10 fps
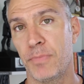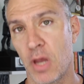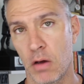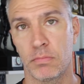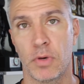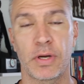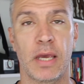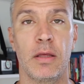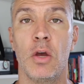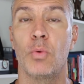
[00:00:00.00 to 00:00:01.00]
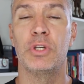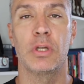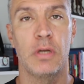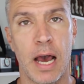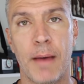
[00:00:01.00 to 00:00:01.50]
No, okay? We
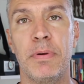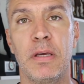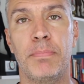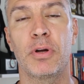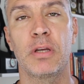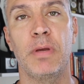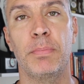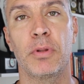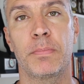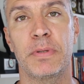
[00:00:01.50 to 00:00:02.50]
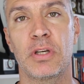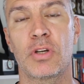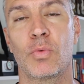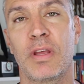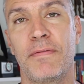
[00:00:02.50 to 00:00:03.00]
should not be putting people in a
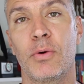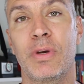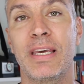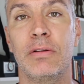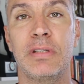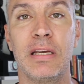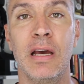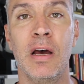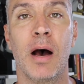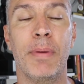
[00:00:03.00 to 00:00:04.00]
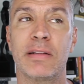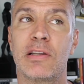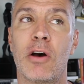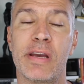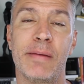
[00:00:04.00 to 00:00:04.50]
position where they feel guilty about
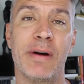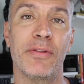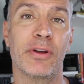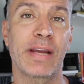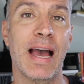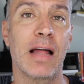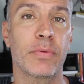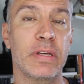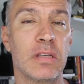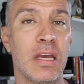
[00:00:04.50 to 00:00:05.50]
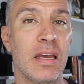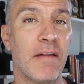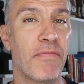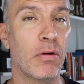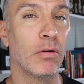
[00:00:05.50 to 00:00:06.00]
talking about their calories
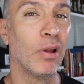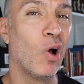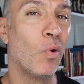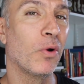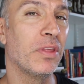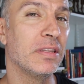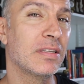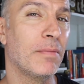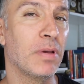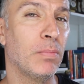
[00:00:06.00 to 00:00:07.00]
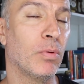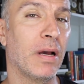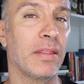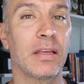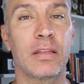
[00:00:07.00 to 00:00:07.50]
if they're lower than some people
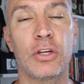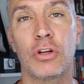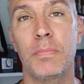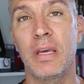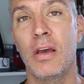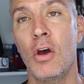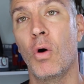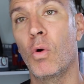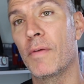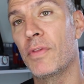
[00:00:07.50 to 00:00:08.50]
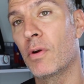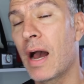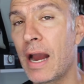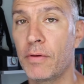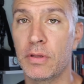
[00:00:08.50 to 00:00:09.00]
might think they should be or if they're
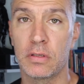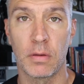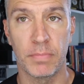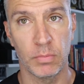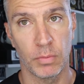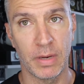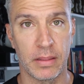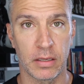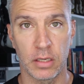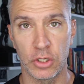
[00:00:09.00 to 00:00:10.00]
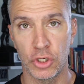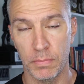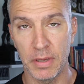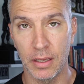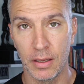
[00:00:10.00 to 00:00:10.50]
higher than some people might think they
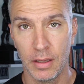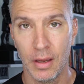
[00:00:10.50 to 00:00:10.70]
should be.